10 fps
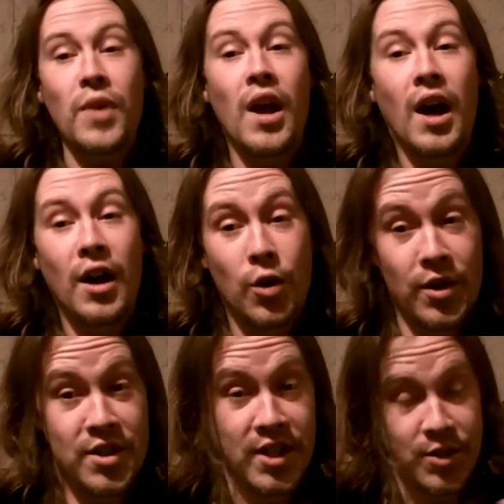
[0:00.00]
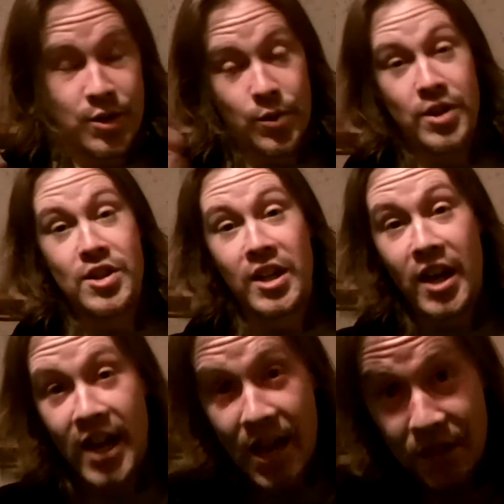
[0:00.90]
Of course, this was originally
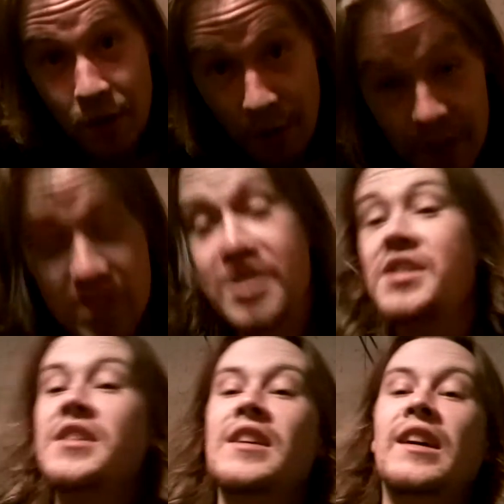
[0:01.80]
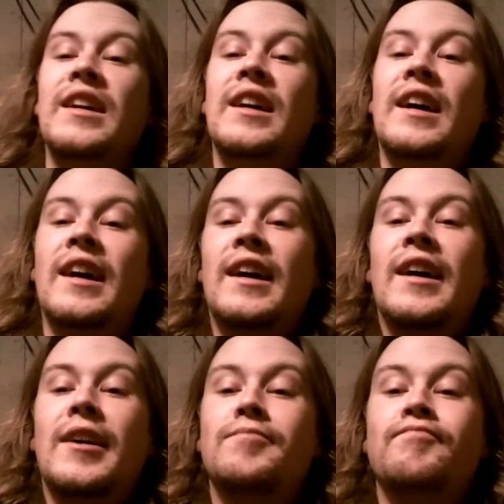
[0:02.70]
on Heavy Horses,
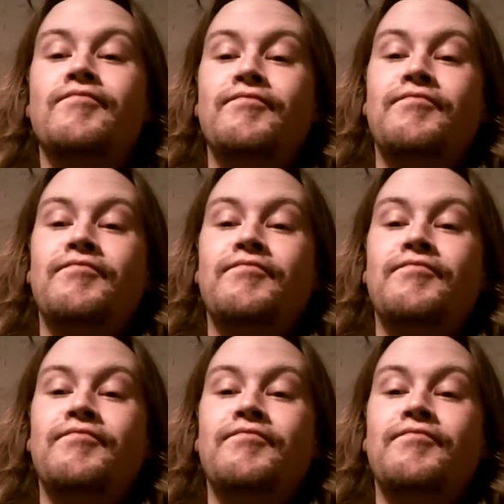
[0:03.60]
and